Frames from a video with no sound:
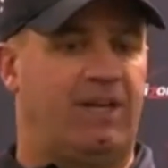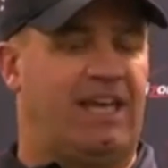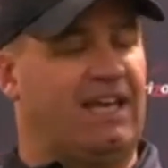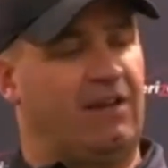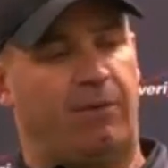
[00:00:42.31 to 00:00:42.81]
We
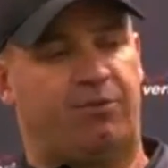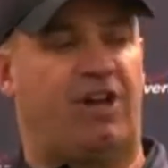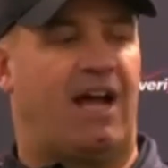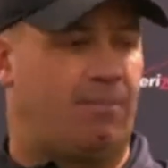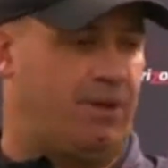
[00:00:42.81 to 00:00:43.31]
can't give up
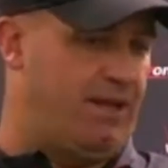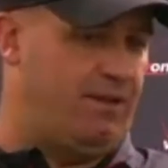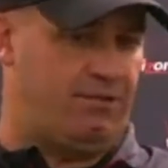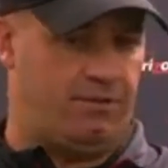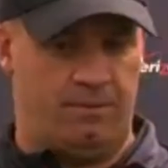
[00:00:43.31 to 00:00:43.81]
shot
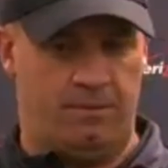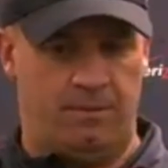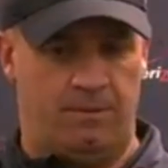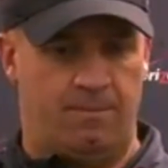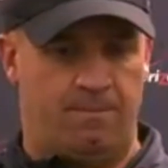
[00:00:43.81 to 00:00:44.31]
plays.
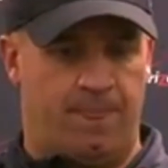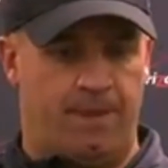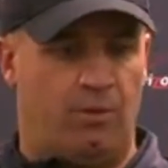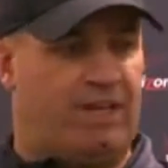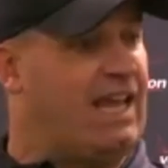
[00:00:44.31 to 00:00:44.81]

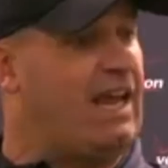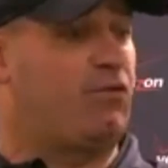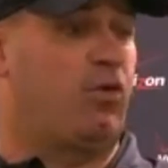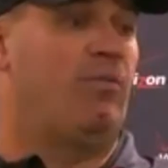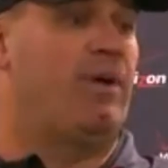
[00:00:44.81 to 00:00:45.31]
We can't
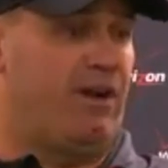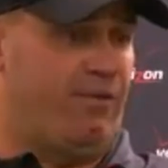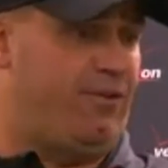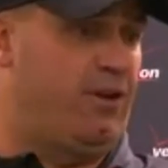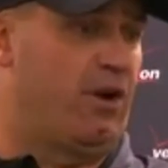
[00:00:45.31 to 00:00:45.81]
have 12 men
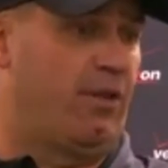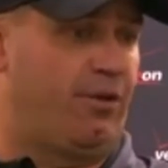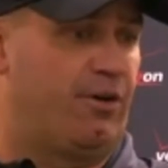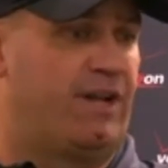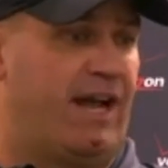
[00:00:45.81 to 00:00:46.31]
on the field on
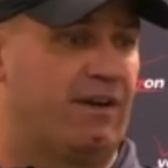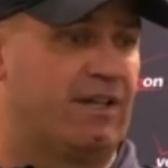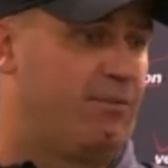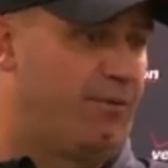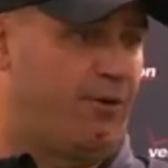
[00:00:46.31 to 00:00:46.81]
third
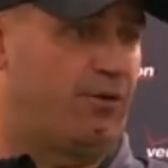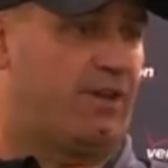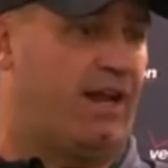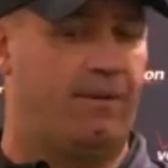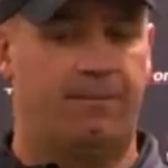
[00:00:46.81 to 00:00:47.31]
down, give them a
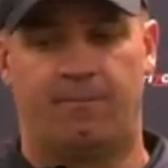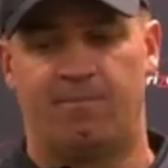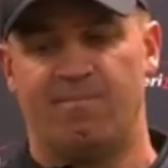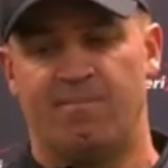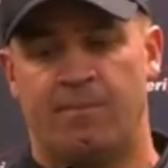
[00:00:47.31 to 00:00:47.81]
first down.
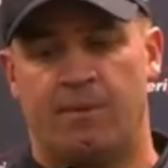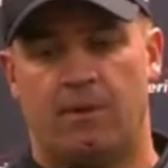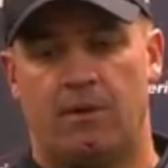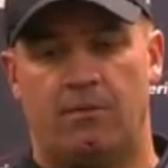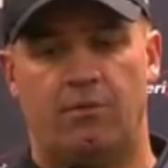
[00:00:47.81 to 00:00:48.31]

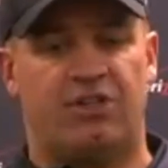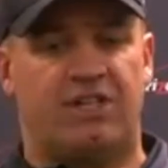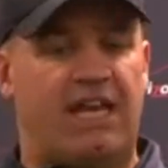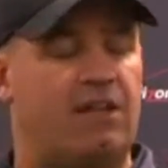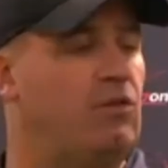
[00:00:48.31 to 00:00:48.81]
I mean, we
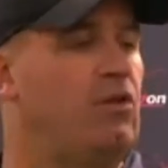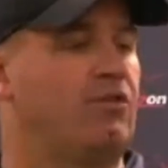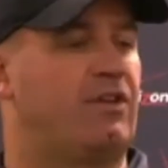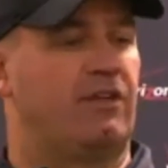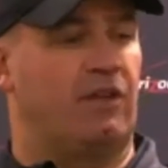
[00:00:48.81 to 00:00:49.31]
just can't do
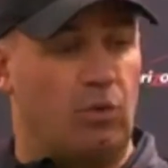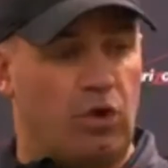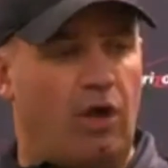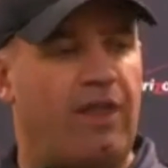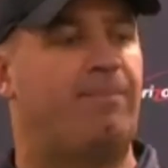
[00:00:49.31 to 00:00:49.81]
those things.
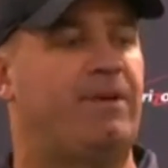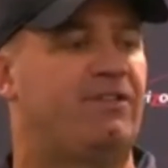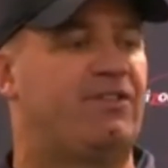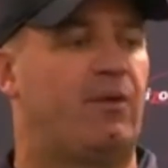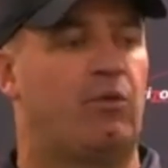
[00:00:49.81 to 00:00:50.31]
And with all that
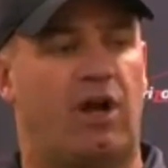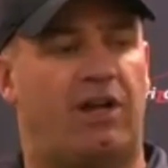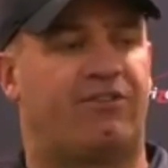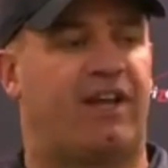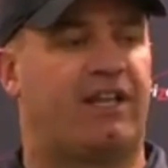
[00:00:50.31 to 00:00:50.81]
being said, we're
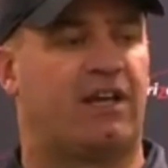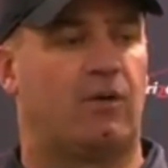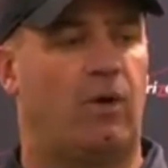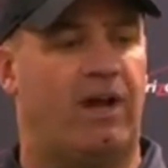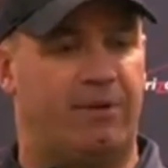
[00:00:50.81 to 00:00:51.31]
an onside
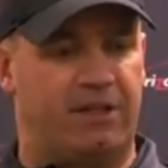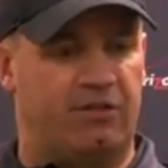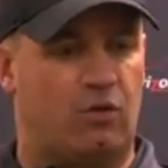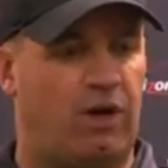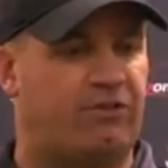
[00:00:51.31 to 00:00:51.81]
kick away. I mean,
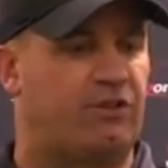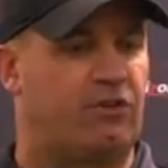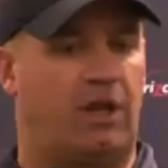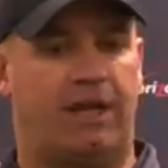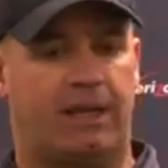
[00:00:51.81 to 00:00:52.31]
these
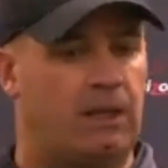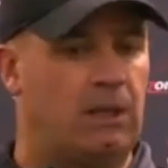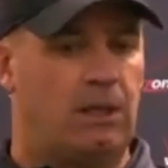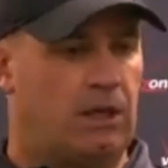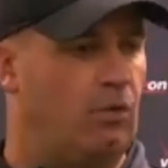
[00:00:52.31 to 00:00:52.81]
questions are like,
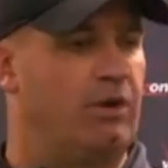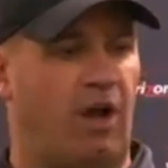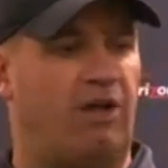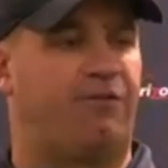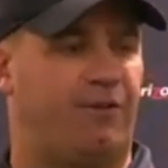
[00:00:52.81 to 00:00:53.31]
you know,
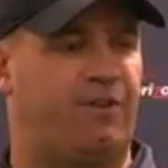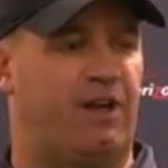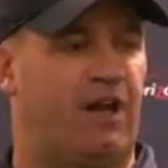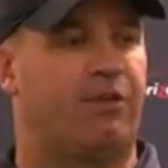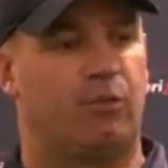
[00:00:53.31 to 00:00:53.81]
we lost
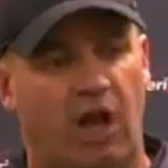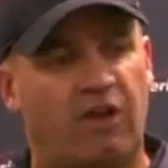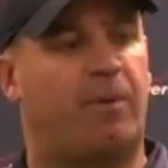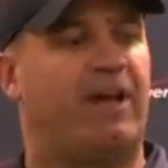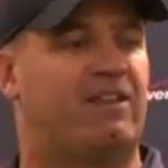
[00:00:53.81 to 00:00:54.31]
50 to nothing. We
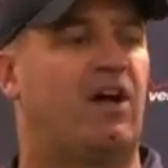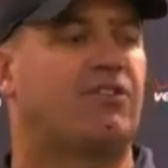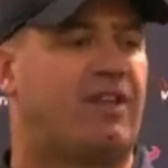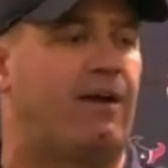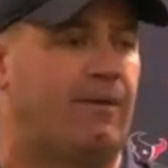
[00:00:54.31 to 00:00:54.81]
lost by a
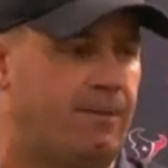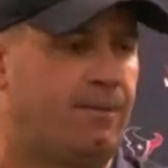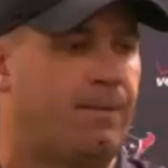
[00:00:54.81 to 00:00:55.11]
touchdown.